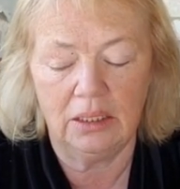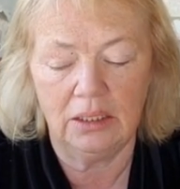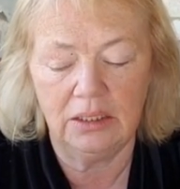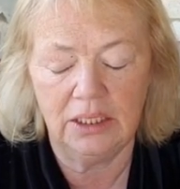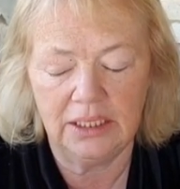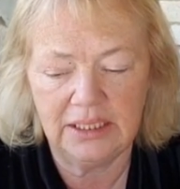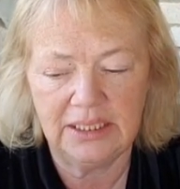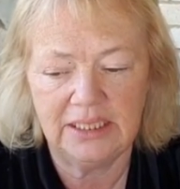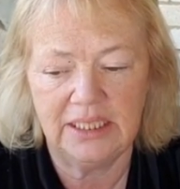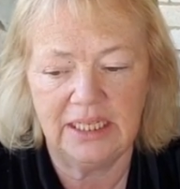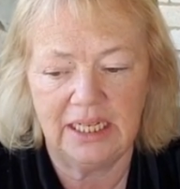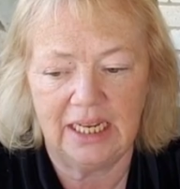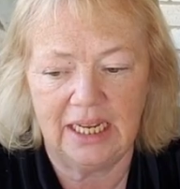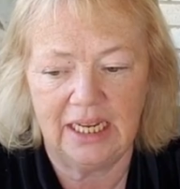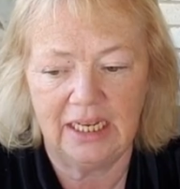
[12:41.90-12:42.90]

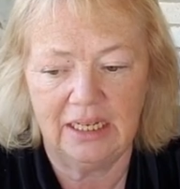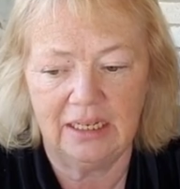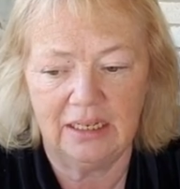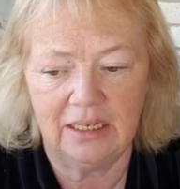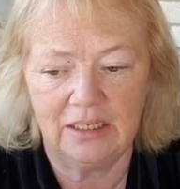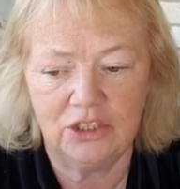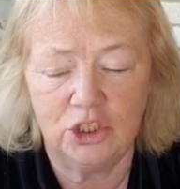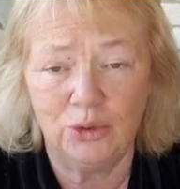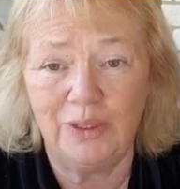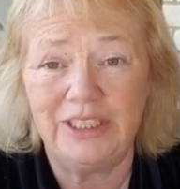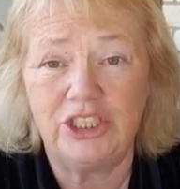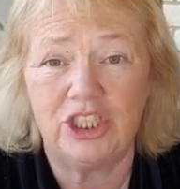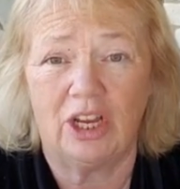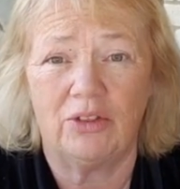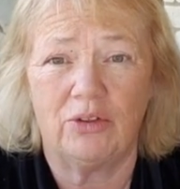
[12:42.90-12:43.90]
listening to
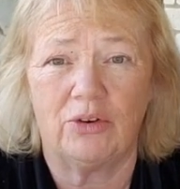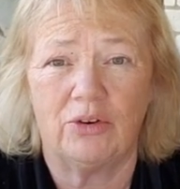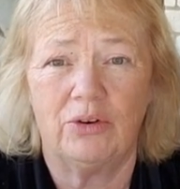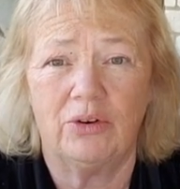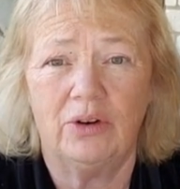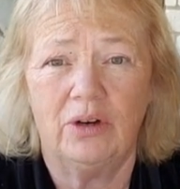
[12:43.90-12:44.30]
each other.